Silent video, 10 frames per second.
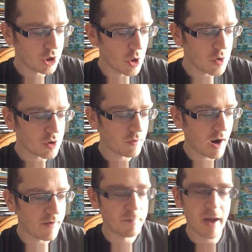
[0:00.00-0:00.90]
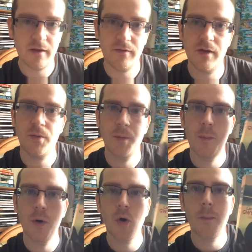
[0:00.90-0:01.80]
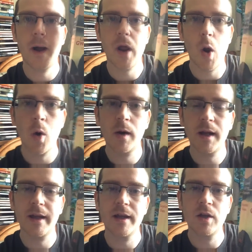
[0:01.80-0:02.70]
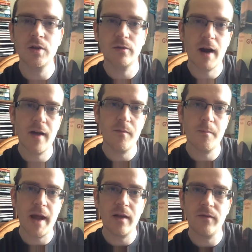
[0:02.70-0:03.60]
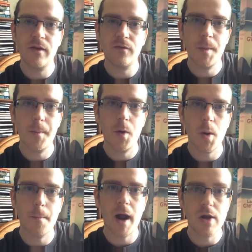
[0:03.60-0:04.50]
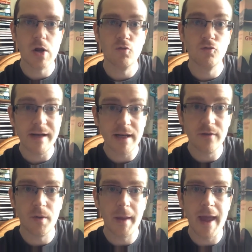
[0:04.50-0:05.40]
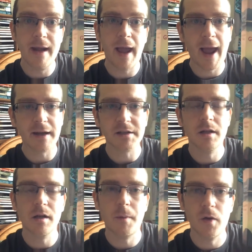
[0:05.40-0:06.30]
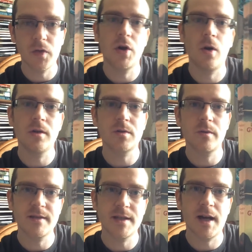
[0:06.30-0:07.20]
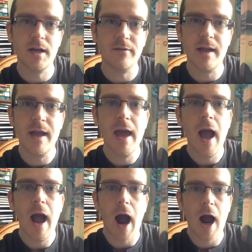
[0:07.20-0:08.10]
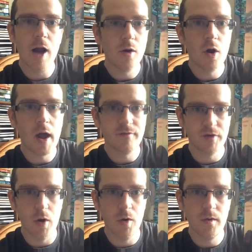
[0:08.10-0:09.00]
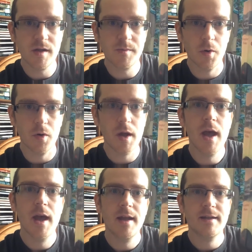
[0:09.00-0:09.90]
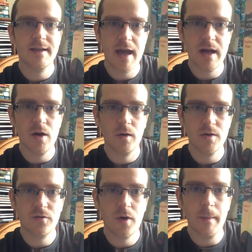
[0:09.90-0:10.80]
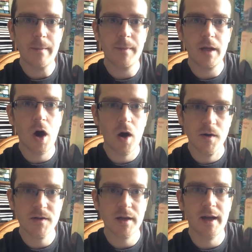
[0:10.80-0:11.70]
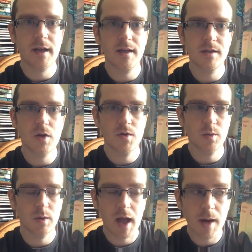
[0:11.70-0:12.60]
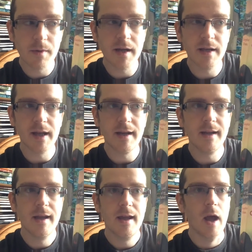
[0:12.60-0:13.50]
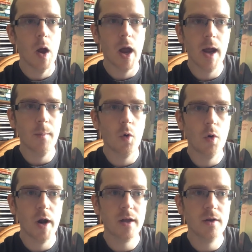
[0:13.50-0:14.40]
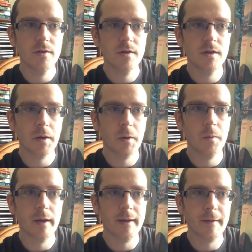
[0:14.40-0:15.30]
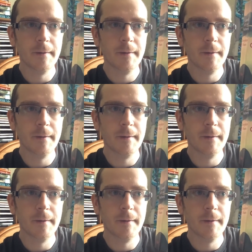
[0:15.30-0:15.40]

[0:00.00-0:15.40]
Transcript: you don't derive benefit from a book by owning it. You derive benefit from a book by reading from it and acting upon the knowledge within inside of it. I do not have to own this book to gain knowledge from it, because I can go to a library and get it, or I could, you know,